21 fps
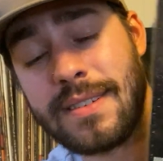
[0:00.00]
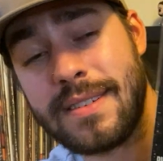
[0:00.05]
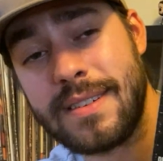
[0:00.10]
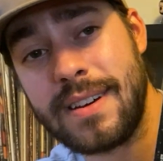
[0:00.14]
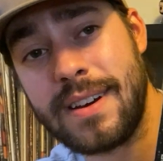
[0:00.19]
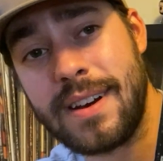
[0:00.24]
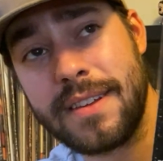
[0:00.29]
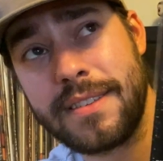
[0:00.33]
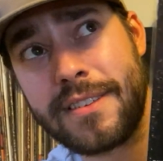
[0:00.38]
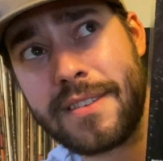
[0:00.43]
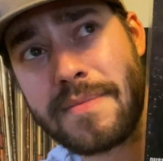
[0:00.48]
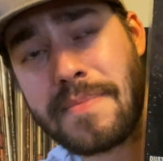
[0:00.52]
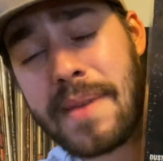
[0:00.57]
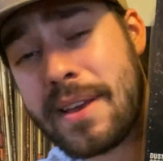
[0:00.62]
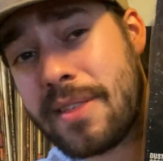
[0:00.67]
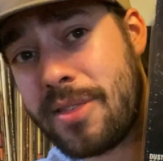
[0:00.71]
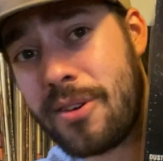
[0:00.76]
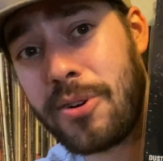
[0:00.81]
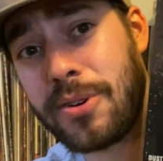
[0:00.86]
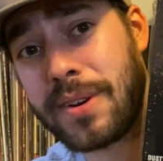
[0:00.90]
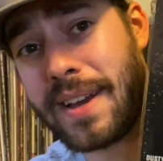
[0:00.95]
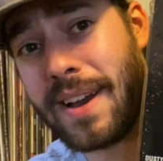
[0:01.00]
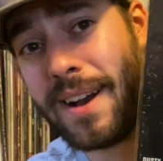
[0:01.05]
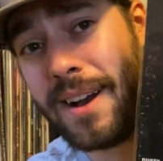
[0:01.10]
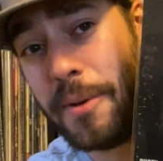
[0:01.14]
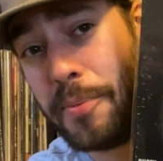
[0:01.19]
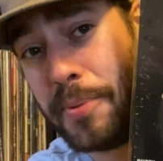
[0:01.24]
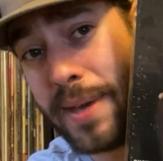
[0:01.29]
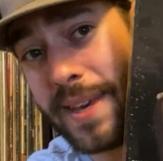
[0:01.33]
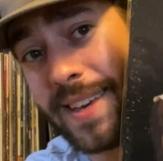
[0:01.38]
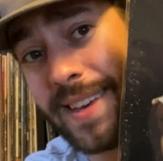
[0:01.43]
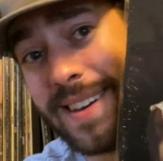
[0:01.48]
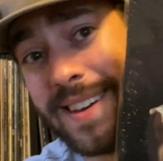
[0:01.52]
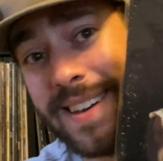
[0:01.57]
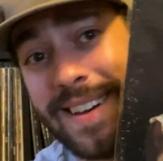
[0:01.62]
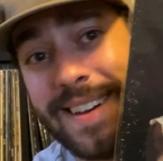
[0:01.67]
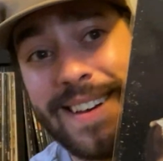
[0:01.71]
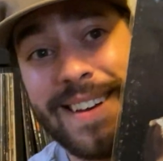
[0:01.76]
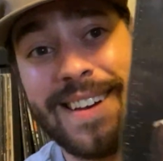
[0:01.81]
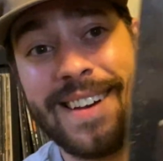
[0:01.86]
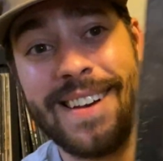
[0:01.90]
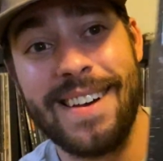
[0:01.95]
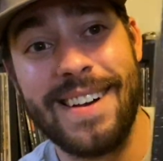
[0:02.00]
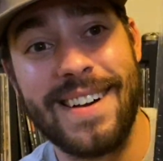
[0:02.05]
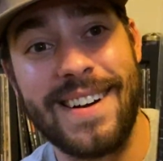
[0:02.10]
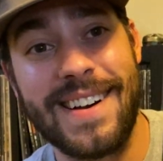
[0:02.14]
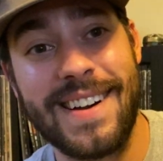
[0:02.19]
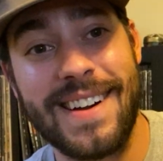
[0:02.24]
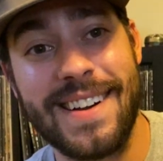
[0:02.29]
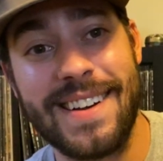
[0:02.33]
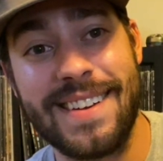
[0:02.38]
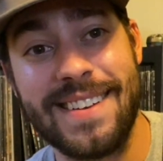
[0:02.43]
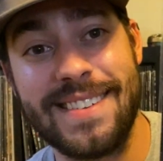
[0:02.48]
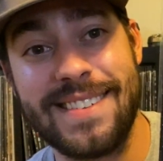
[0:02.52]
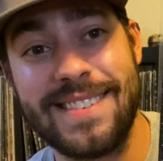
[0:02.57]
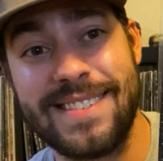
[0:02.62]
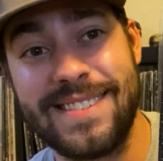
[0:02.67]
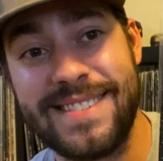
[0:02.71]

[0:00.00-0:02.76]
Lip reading: This is my third copy. $7.